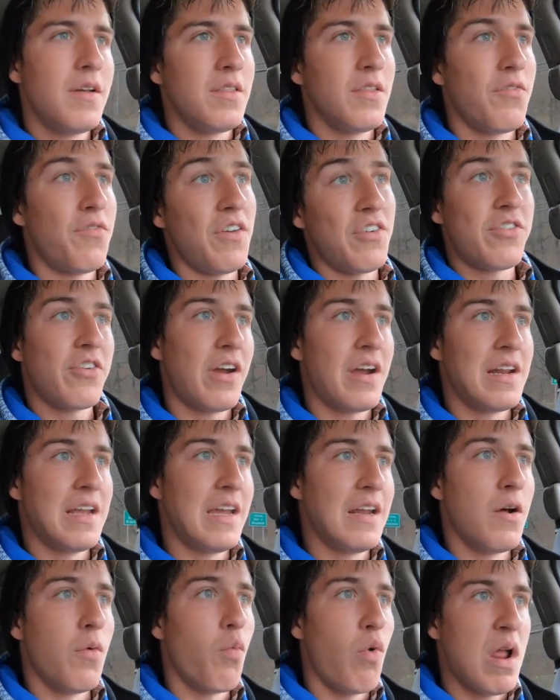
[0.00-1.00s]
the fish are getting
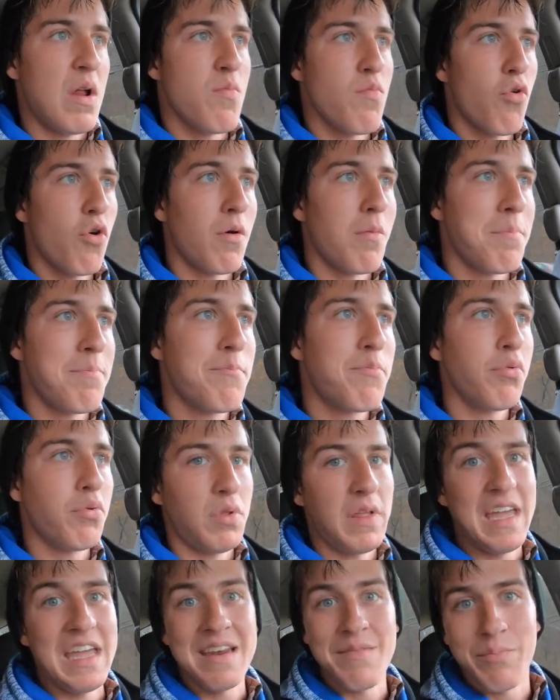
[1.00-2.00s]
in a way more
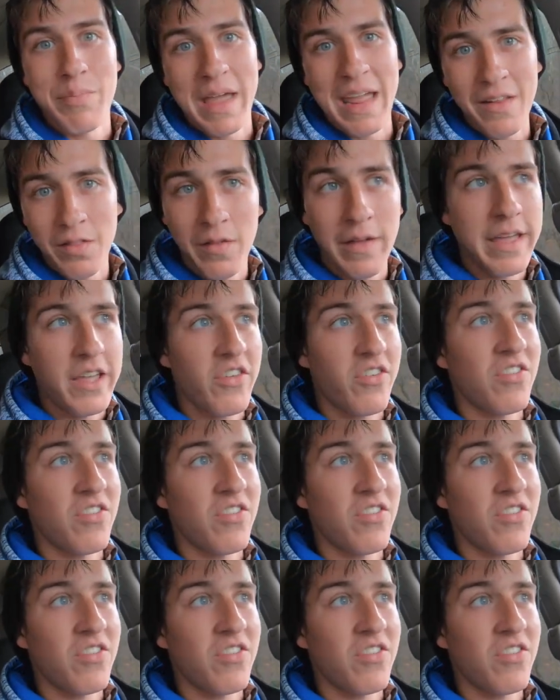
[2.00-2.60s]
blade bait like